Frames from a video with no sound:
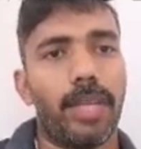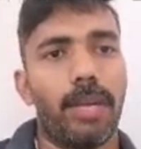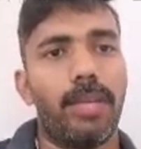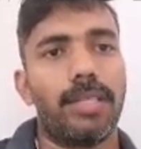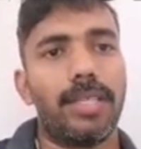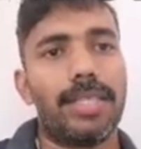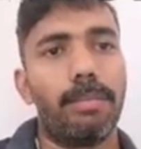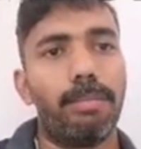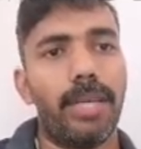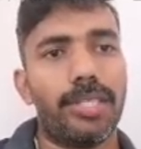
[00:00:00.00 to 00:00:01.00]
That means a
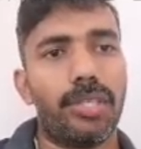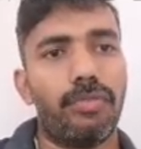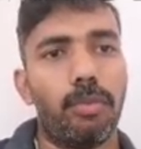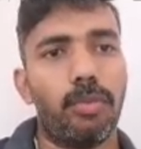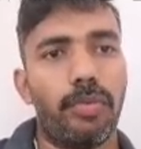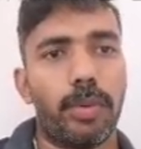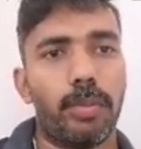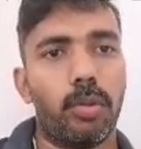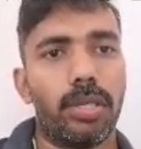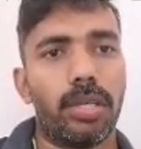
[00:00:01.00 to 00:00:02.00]
simplest form of
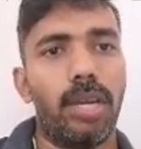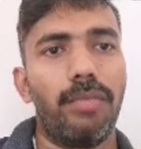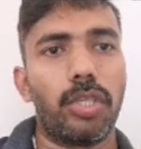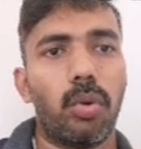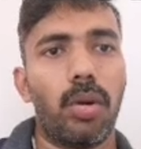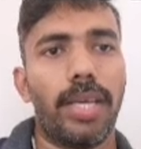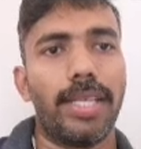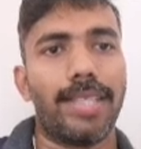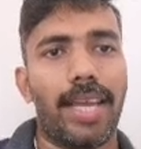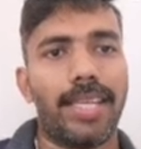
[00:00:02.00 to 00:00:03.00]
promoter in which only a
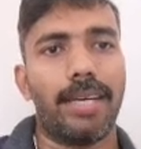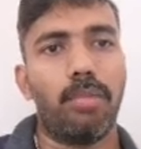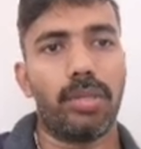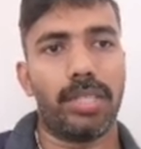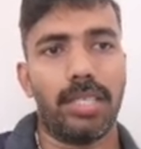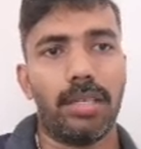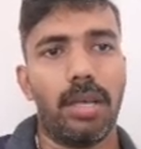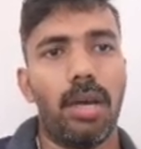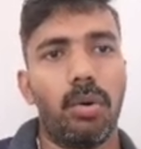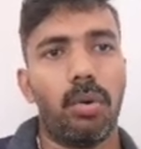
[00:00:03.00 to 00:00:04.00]
tata box is
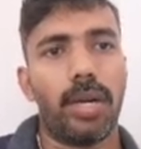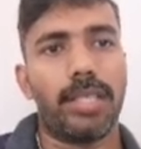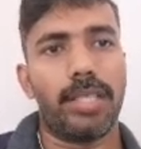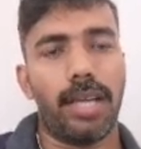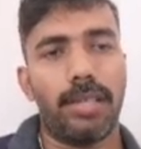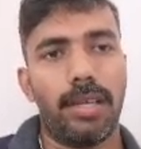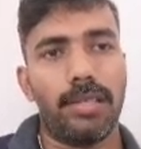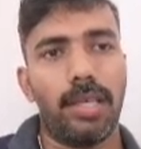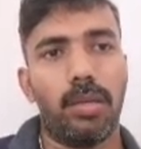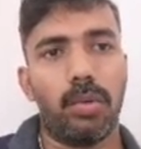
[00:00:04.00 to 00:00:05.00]
or a tata
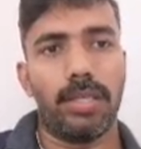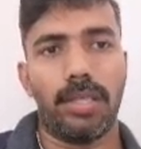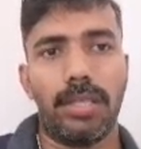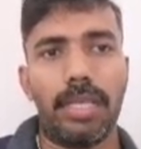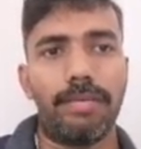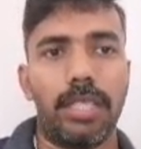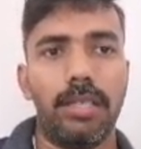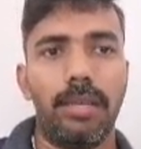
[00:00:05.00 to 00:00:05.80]
sequence is given,